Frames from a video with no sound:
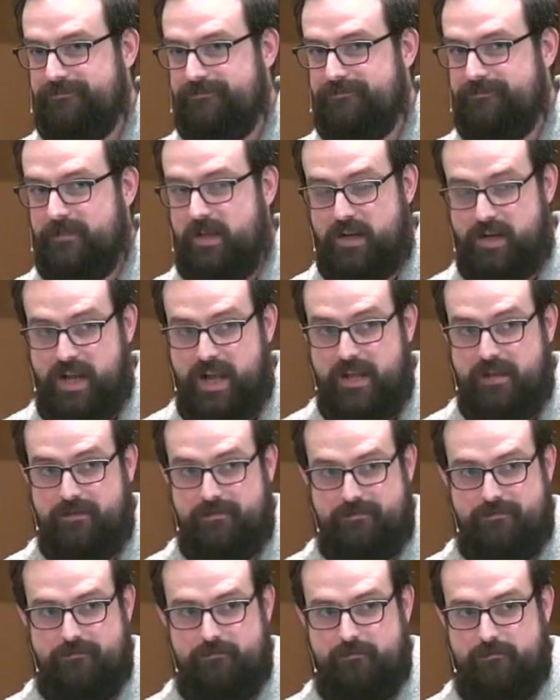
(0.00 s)
Again,
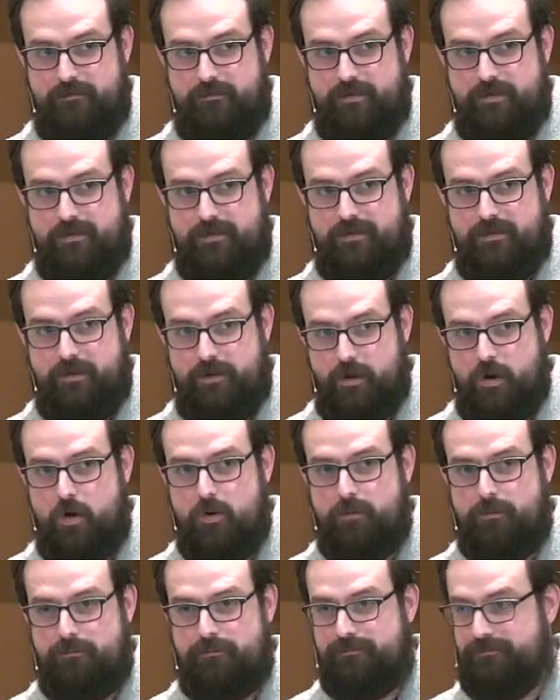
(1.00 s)
no
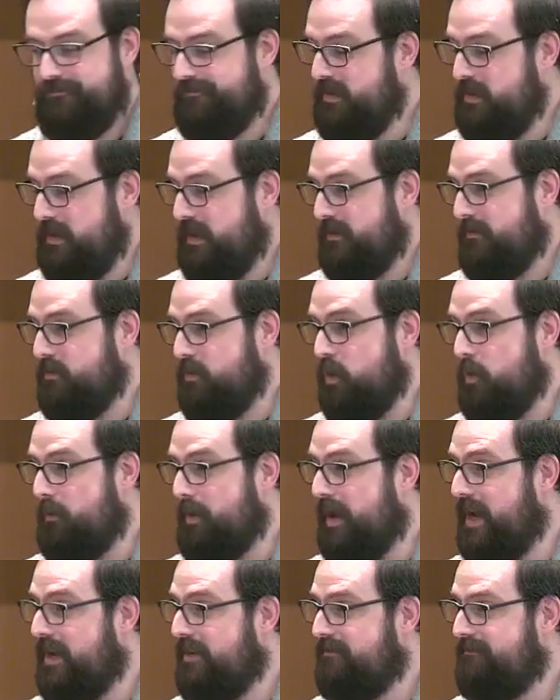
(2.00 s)

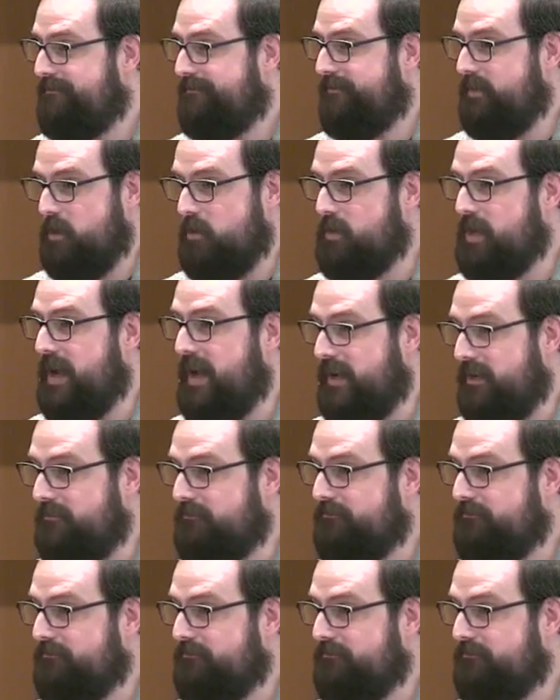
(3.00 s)
pain, no gain.